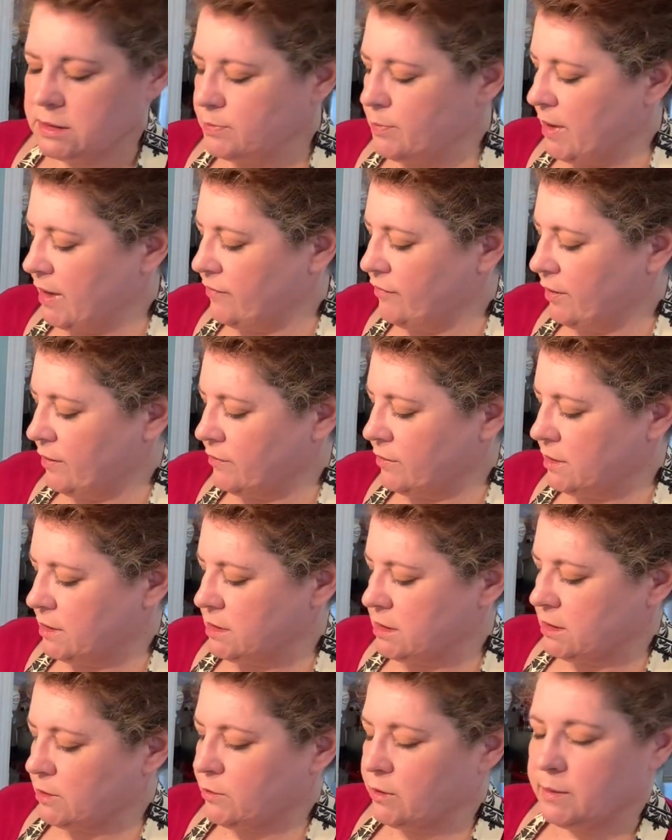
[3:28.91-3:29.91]
My favorite is
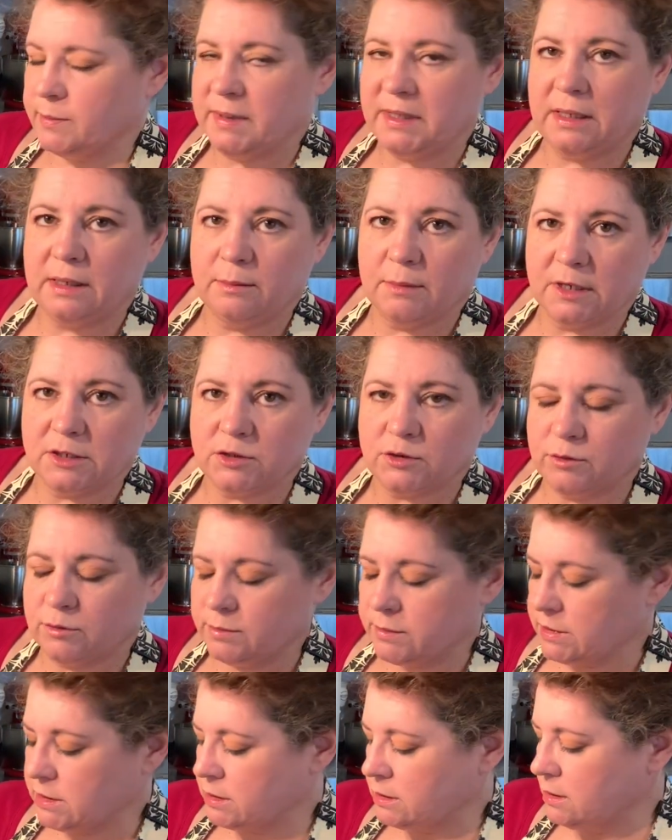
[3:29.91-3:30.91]
the cremini
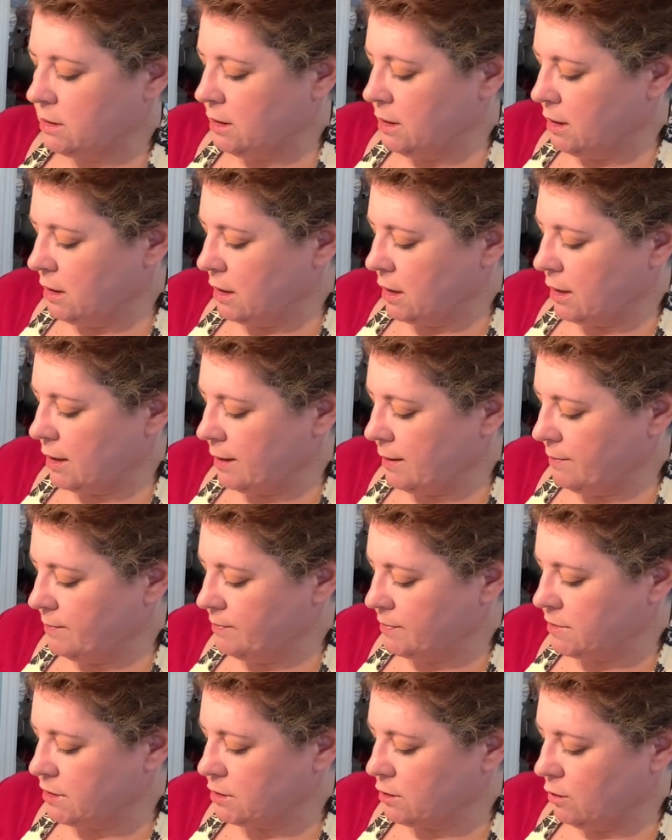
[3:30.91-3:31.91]
mushrooms,
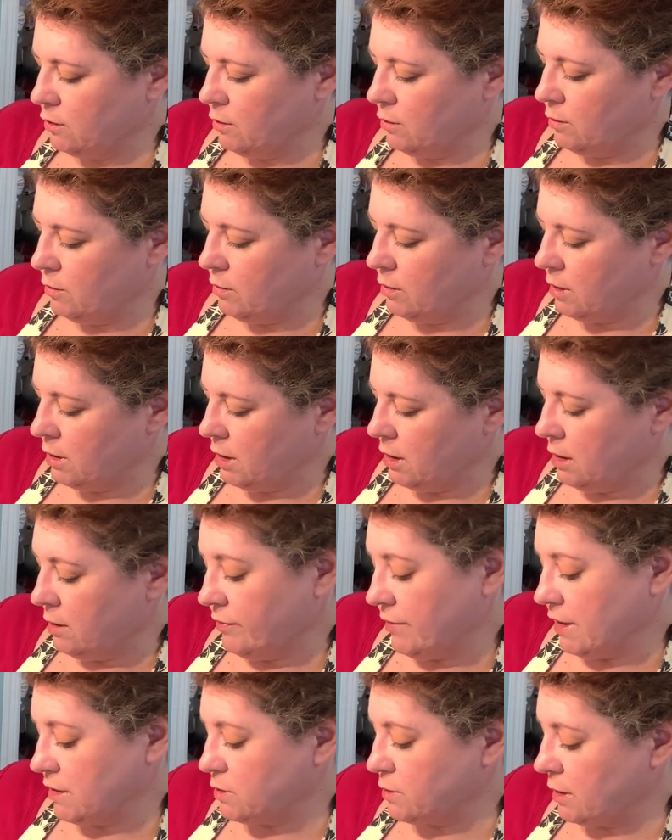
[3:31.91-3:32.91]
so
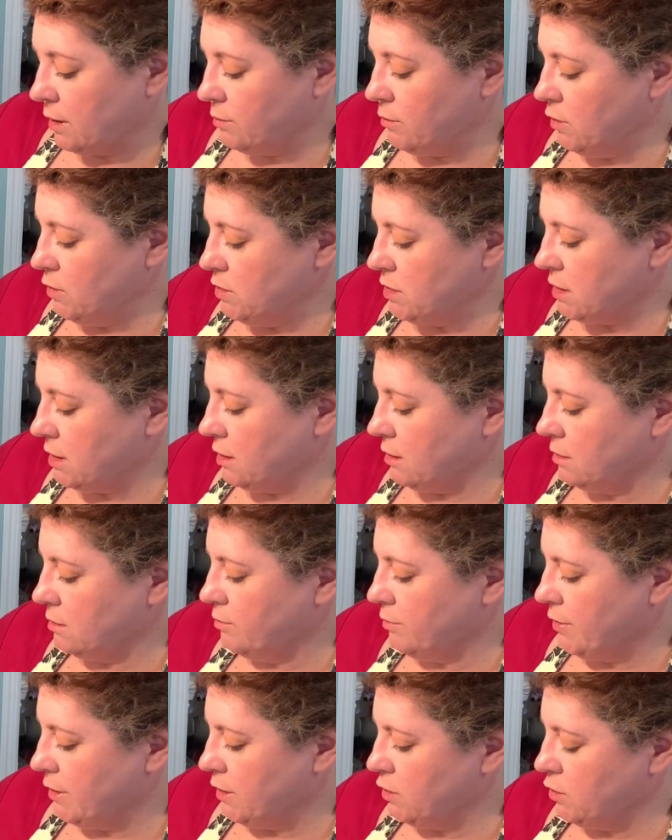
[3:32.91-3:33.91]
that's what I'm using.
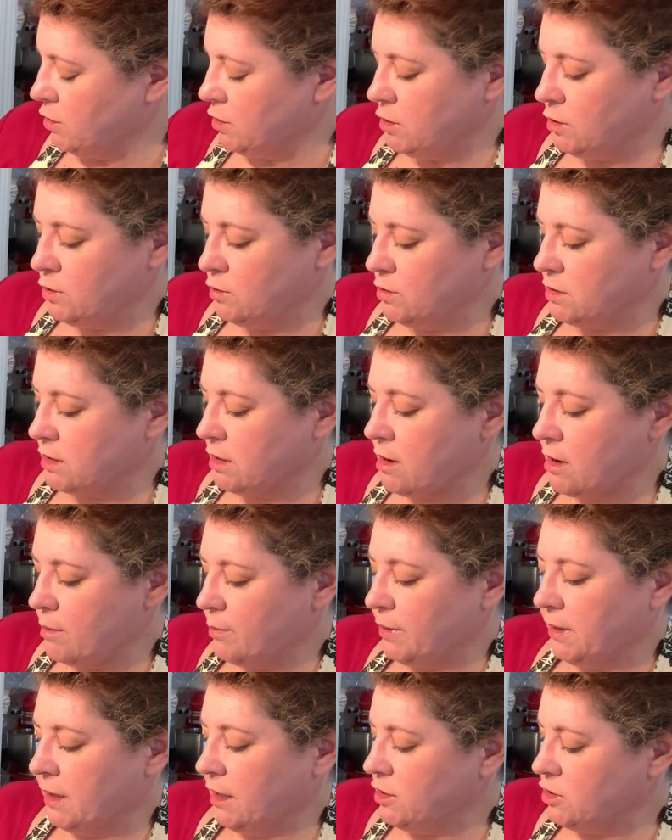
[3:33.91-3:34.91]
But you can use a
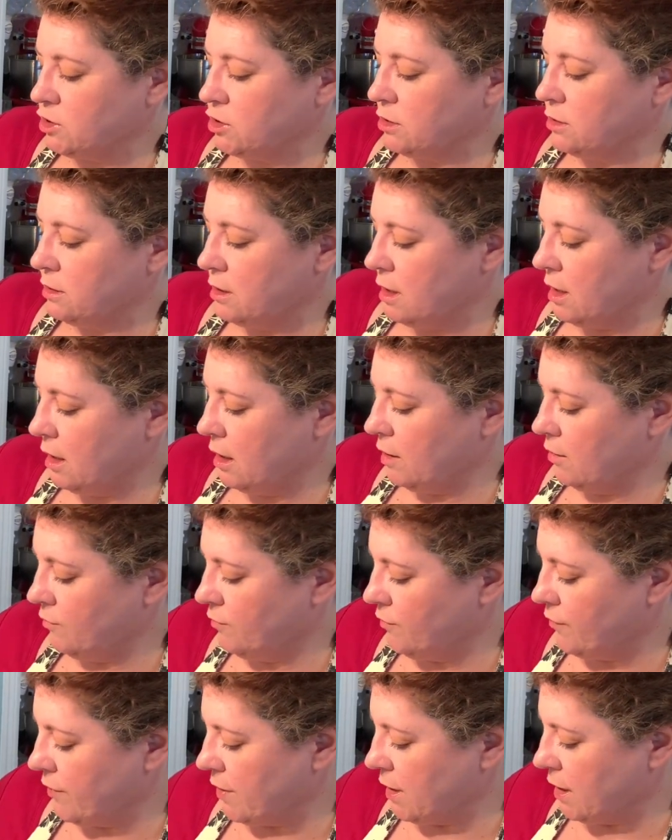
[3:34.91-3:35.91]
combination of
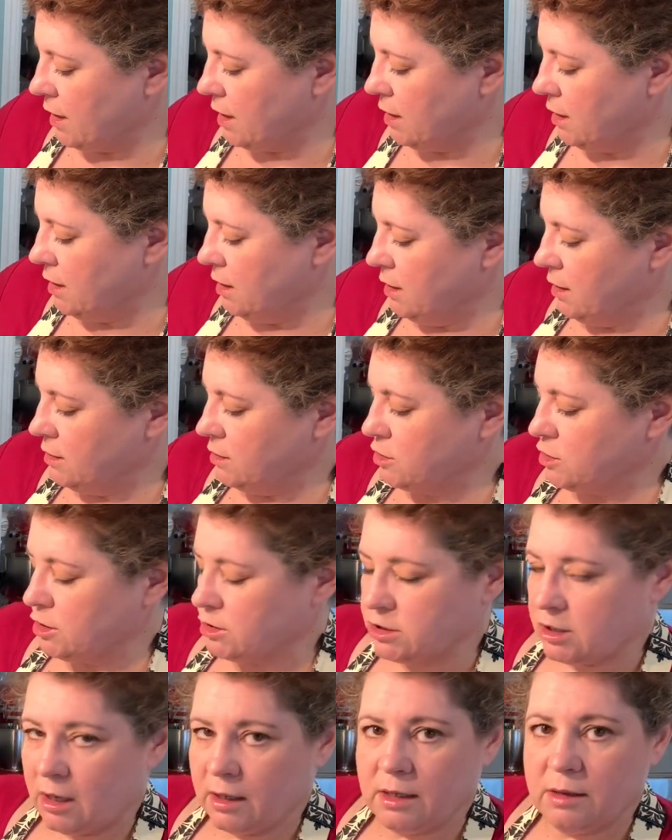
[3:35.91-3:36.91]

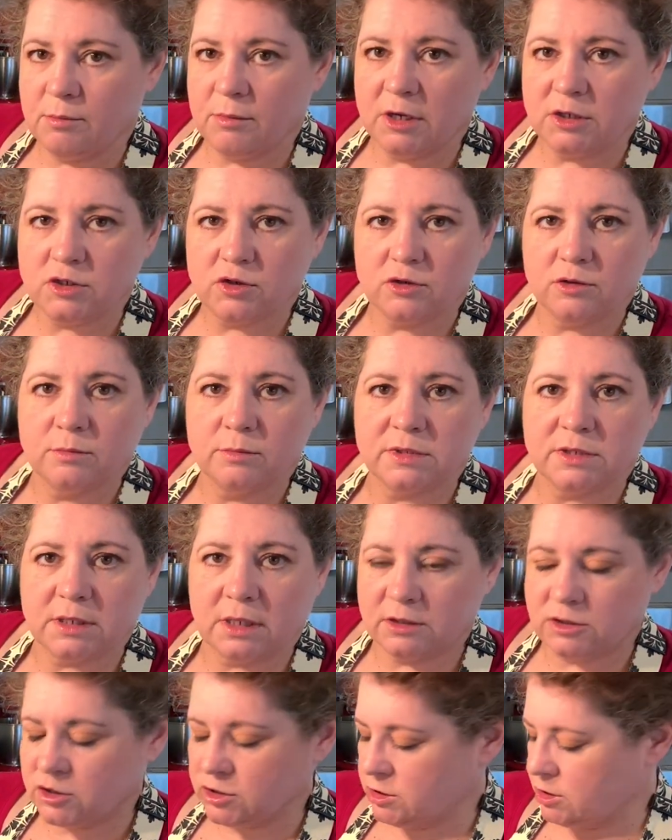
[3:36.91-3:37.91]
shiitake mushrooms,
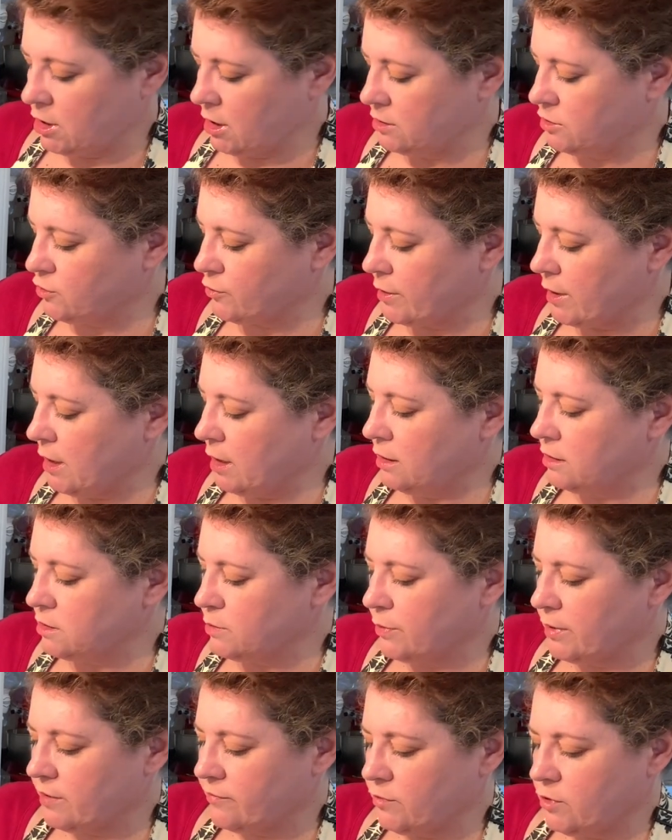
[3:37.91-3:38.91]
chanterelles,
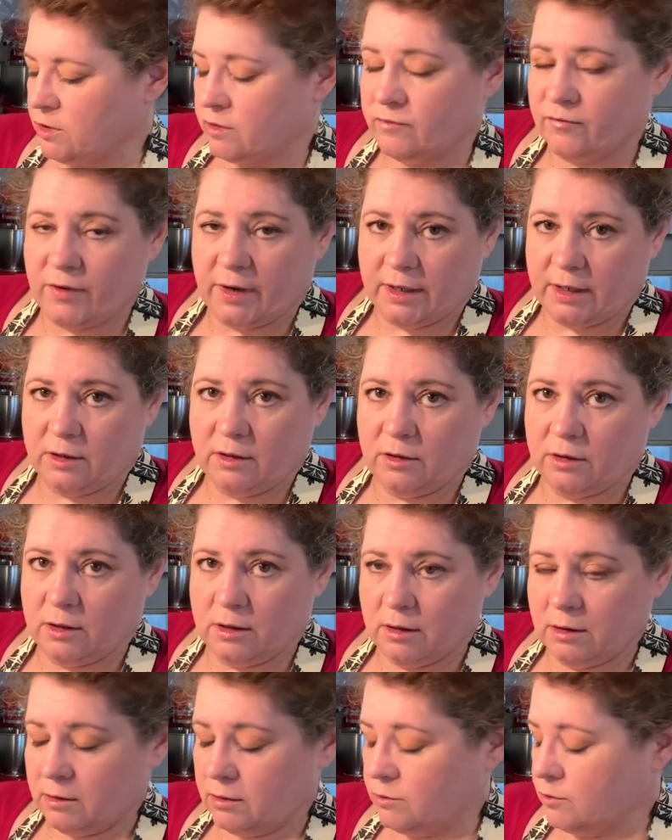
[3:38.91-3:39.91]
whatever you can find in
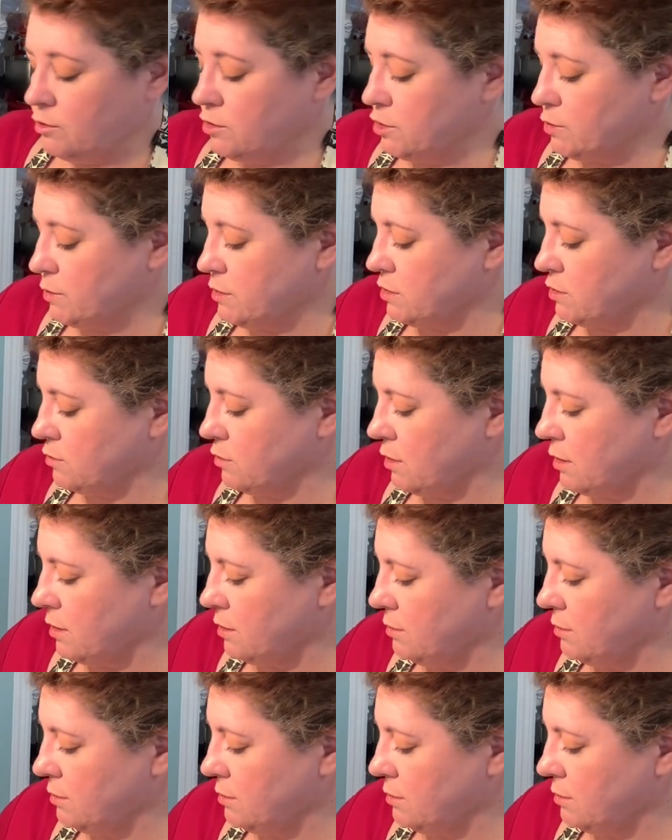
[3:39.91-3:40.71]
the grocery store.